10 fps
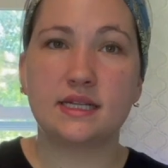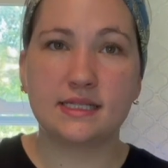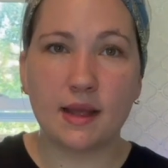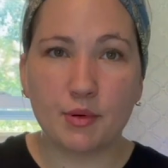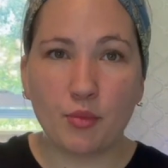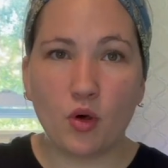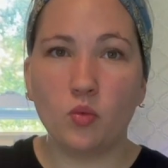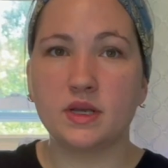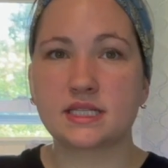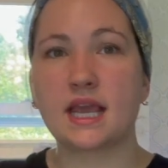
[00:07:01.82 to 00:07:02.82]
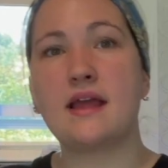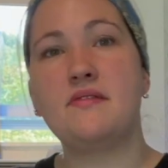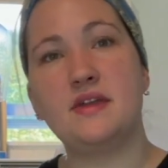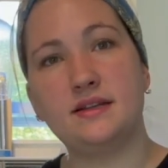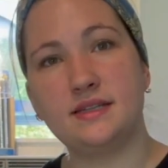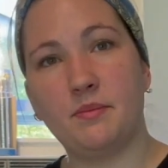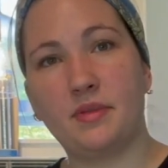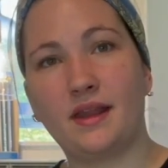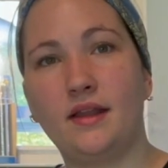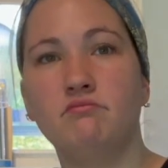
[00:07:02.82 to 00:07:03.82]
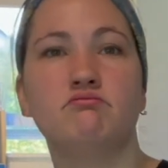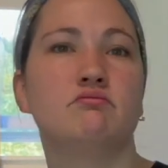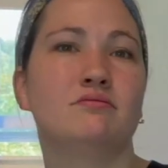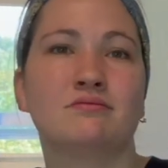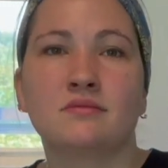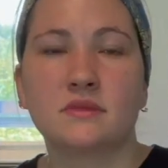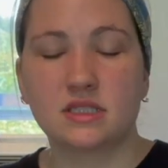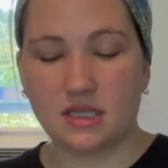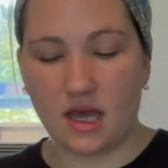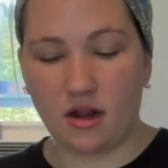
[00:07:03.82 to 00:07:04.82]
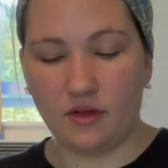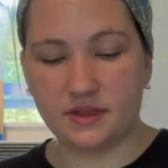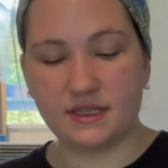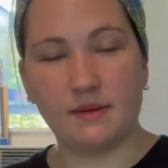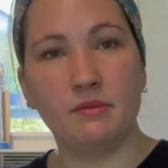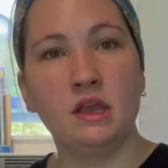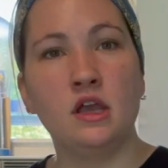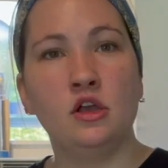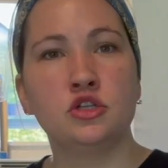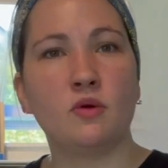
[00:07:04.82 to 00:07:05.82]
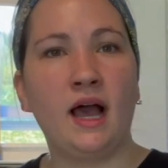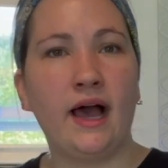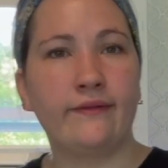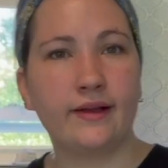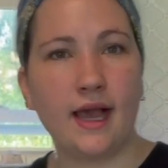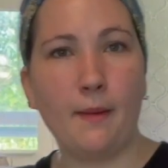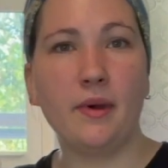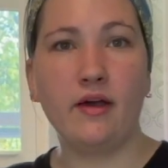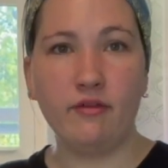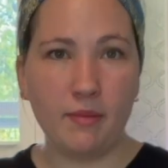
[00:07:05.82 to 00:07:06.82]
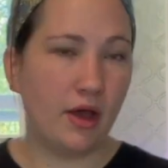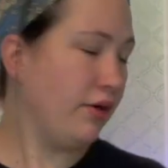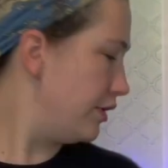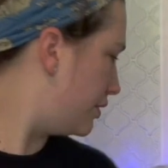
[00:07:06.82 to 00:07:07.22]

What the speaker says: separate bowl, whisk it, and then dump it in. It's kind of all the same. So 1/2 cup of milk.